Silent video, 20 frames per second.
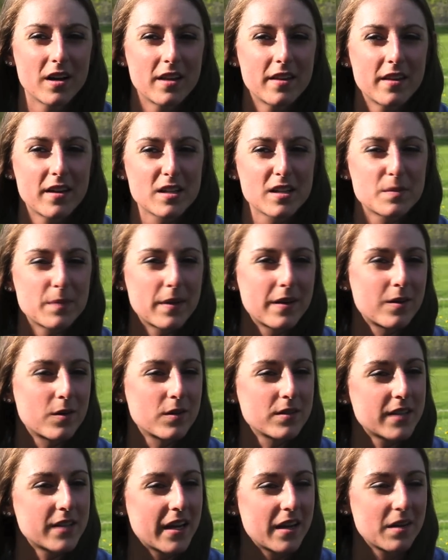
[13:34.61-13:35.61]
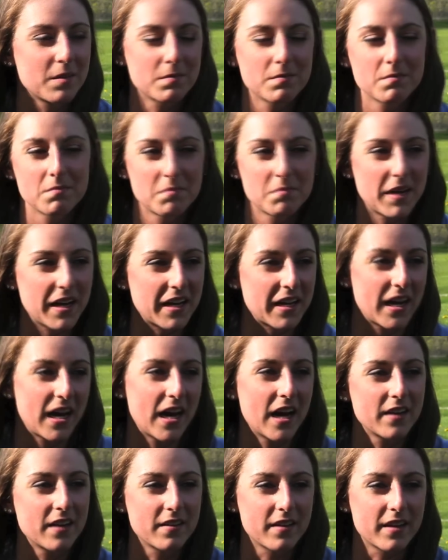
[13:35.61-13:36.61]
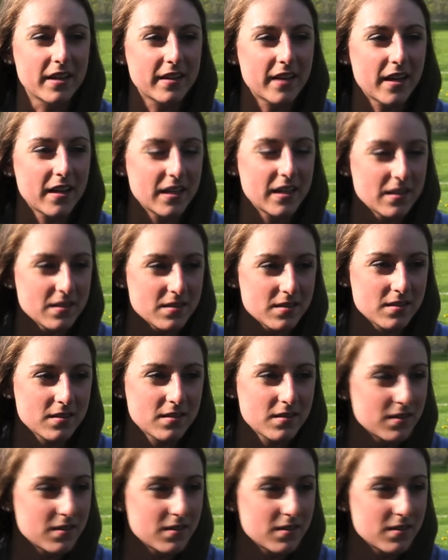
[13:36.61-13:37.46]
that it's been ordained by God, like, that He's